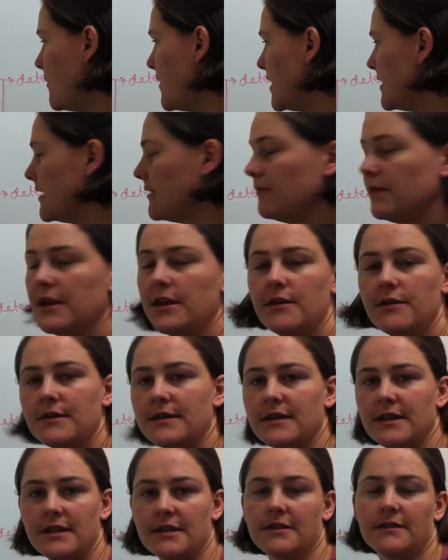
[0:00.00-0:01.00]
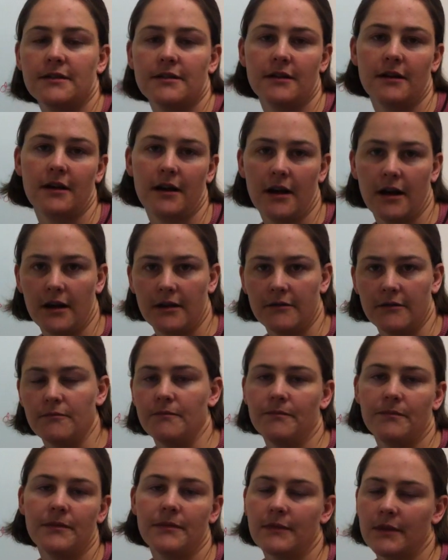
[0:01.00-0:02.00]
and then we use these
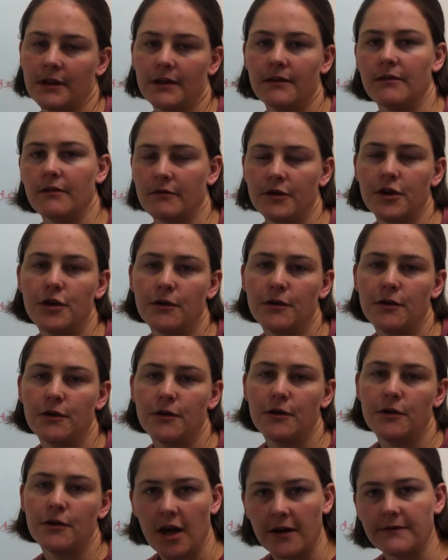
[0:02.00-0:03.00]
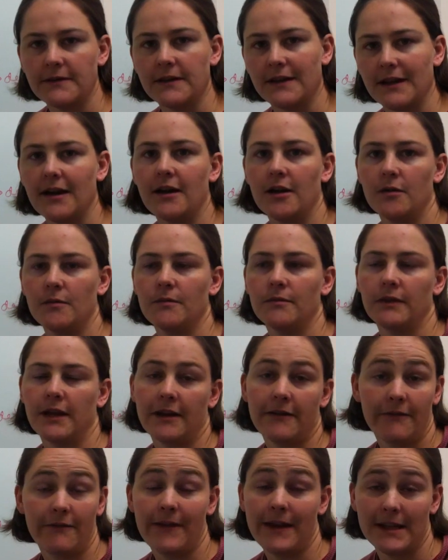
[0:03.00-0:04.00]
cuvettes often come,
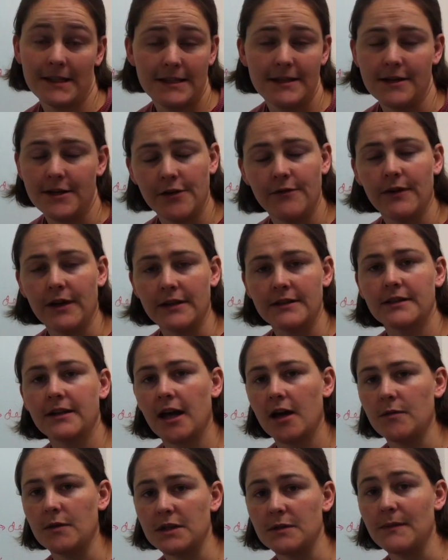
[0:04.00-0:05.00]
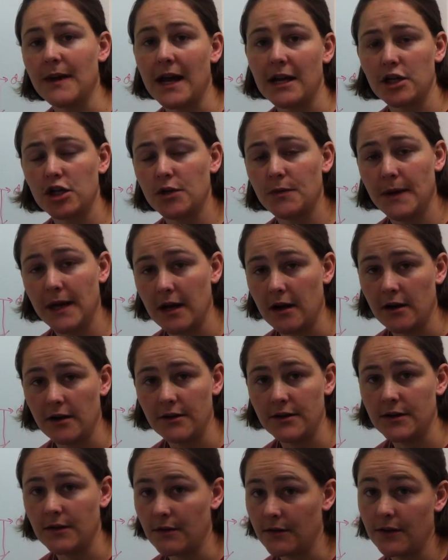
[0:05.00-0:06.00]
like fancy cuvettes, come as matched
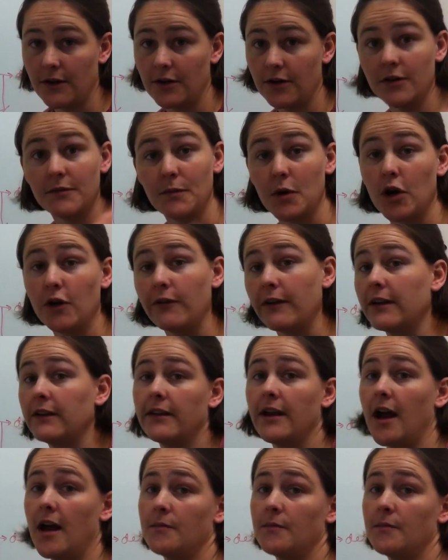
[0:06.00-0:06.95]
pairs so that they're perfectly